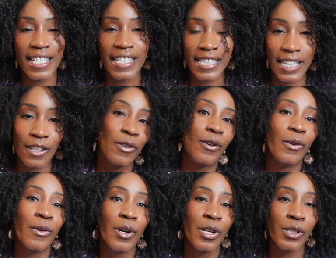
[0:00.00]

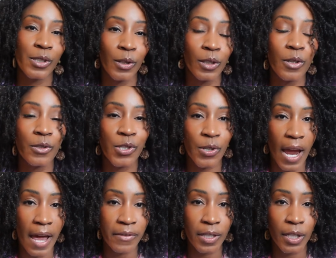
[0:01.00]
single solo
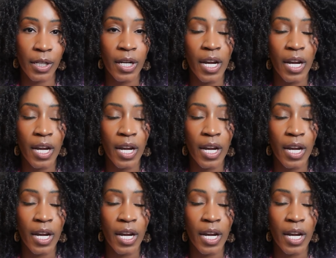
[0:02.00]
traveler,